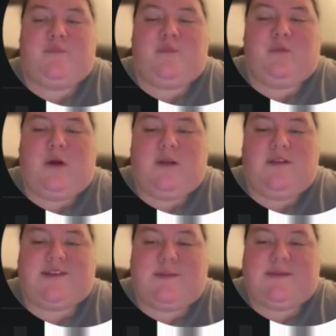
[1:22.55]
one of the
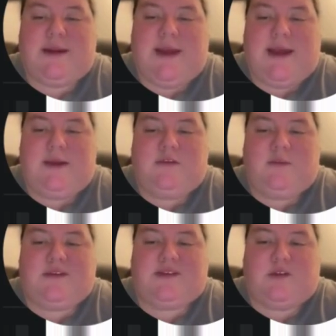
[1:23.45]
steps that I add into
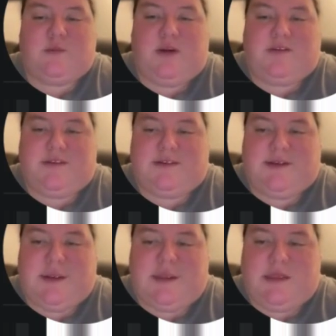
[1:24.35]
my sales process, and
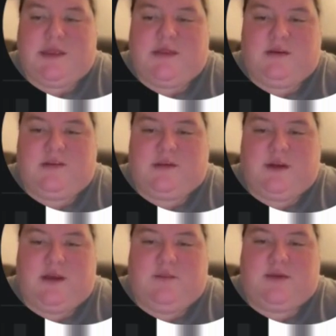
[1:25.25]
I think there's an
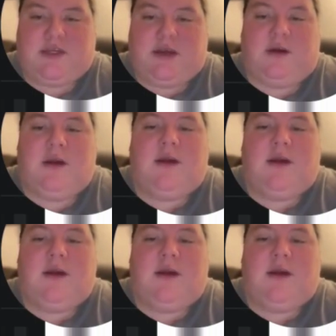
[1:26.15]
image here.